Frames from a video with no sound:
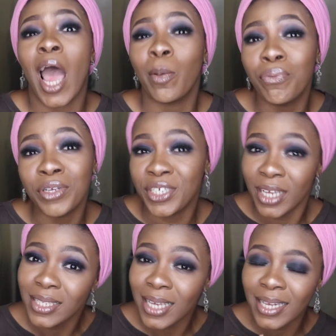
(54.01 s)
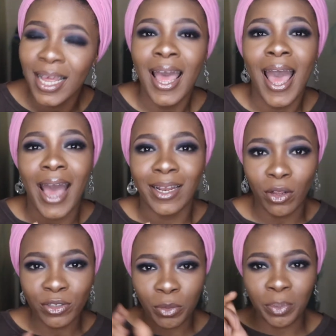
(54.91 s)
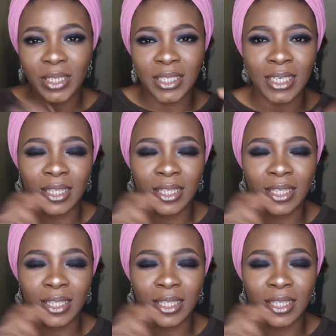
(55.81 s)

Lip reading: appreciated. And also please